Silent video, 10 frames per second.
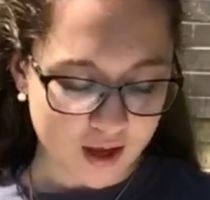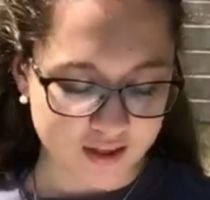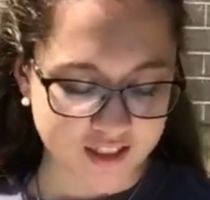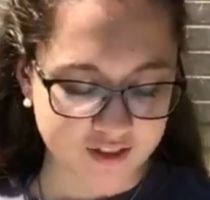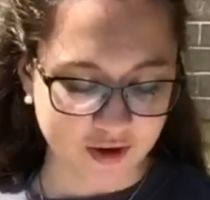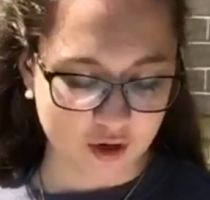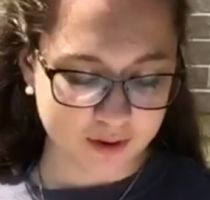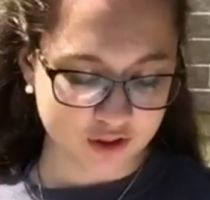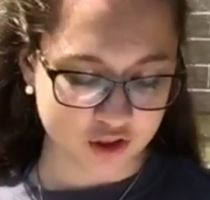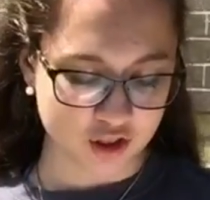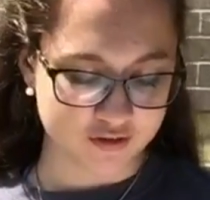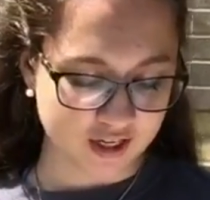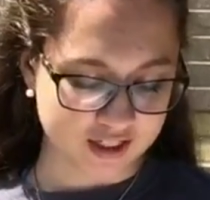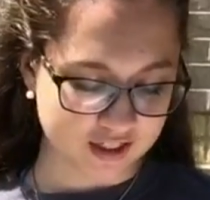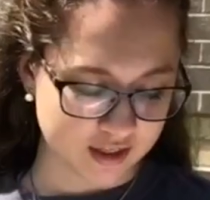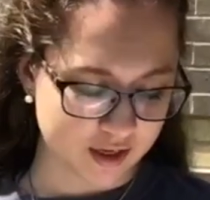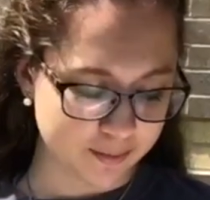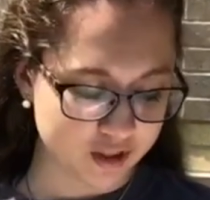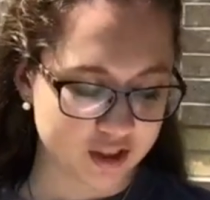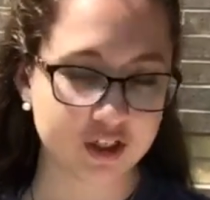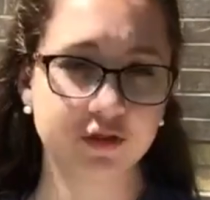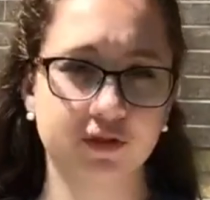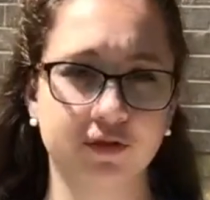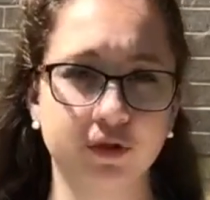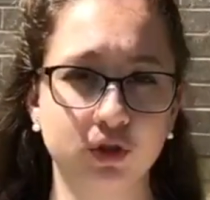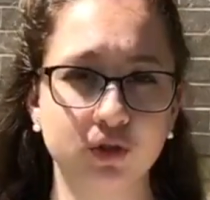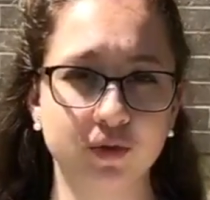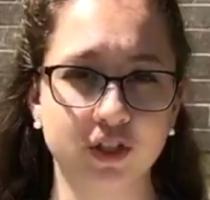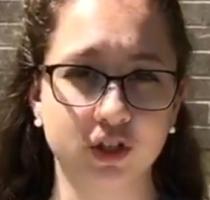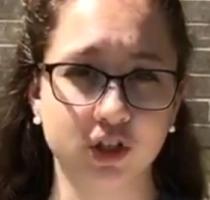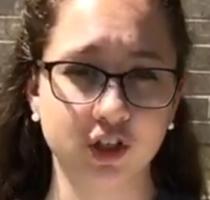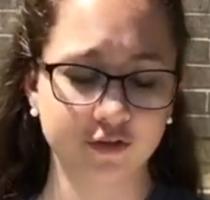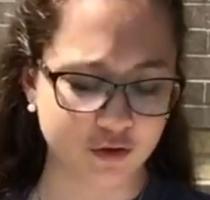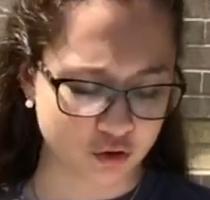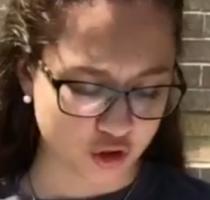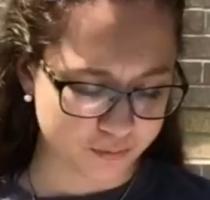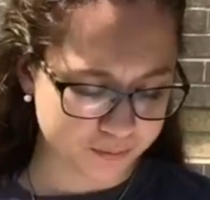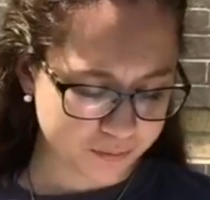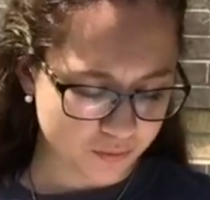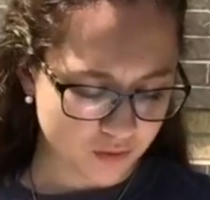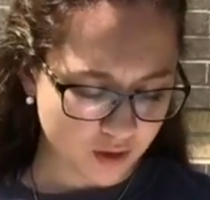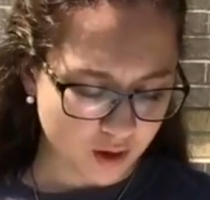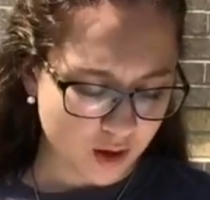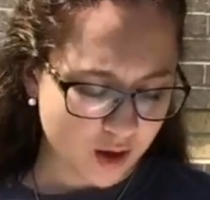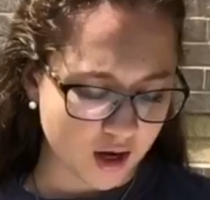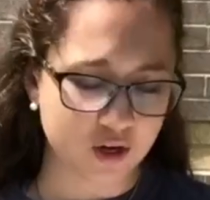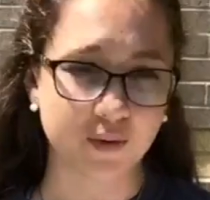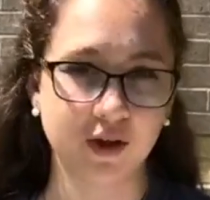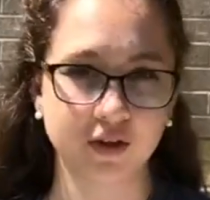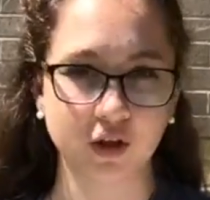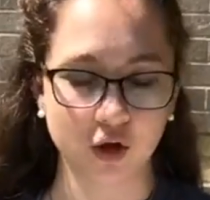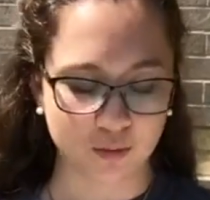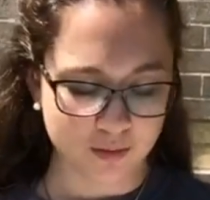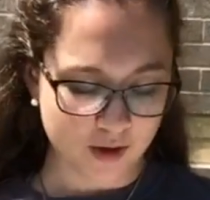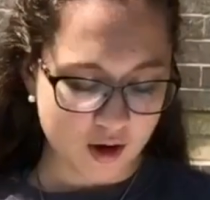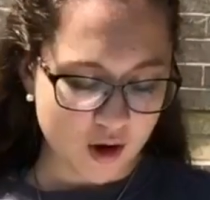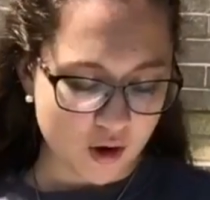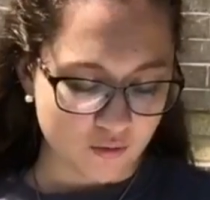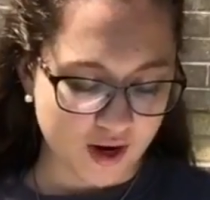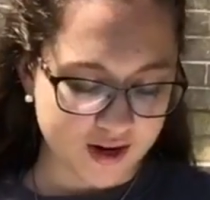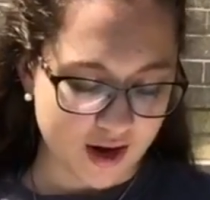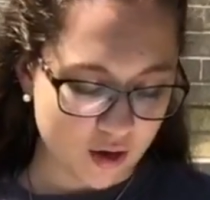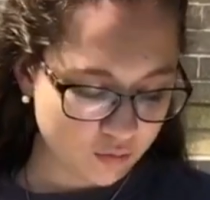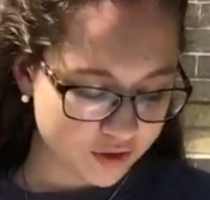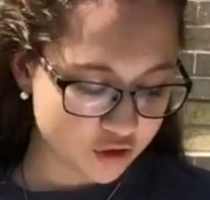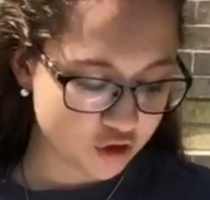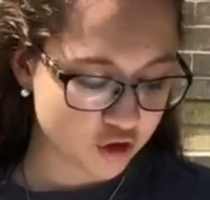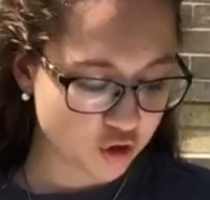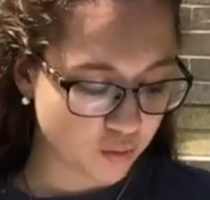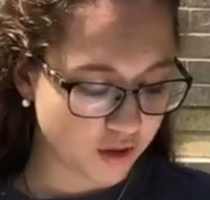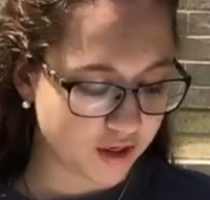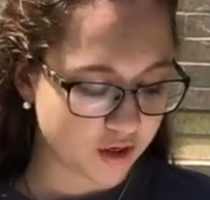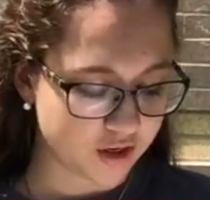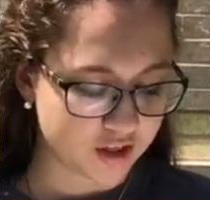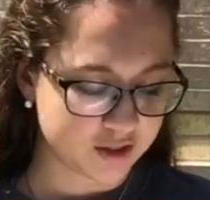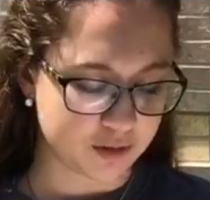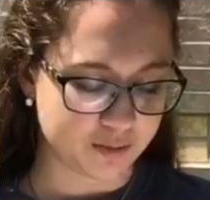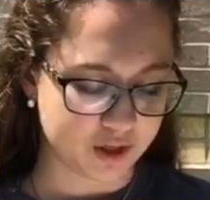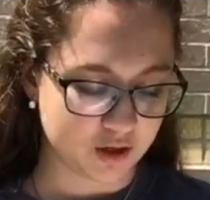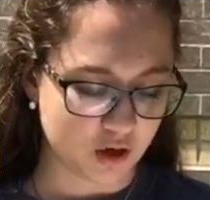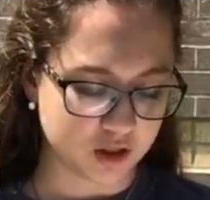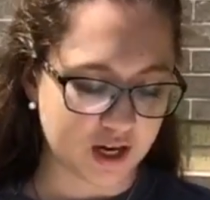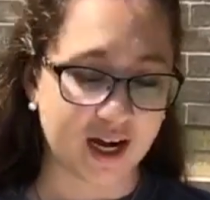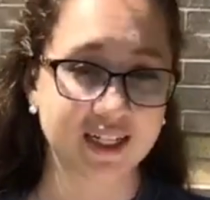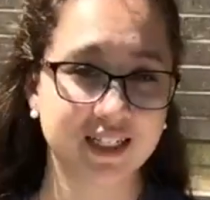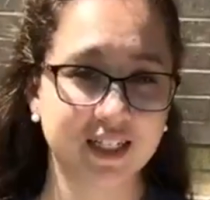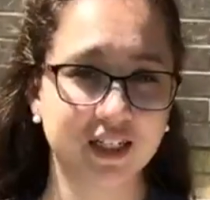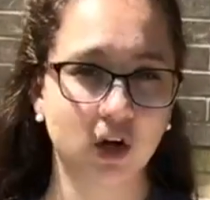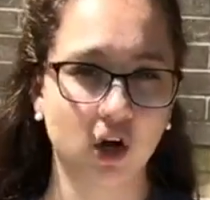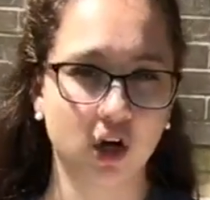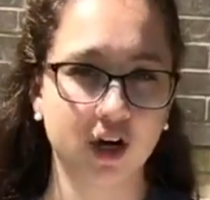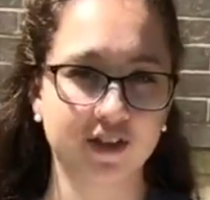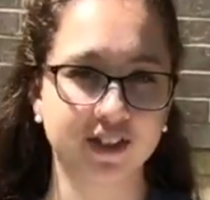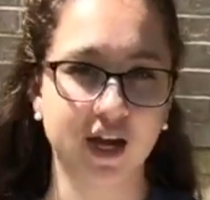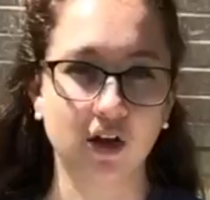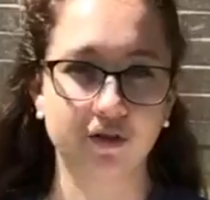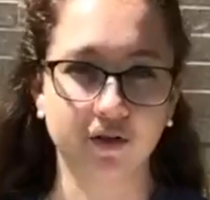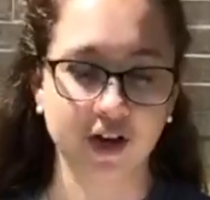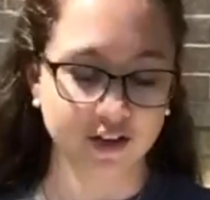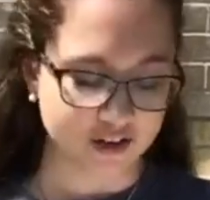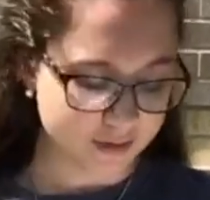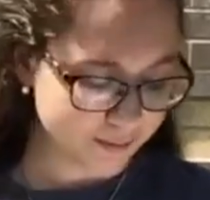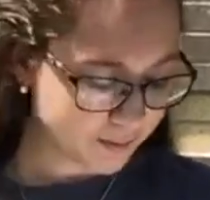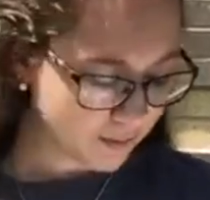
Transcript: This development serves as an impetus for fusion research in the future and around the globe. Right now, researchers are working on an experiment called ITER in the south of France.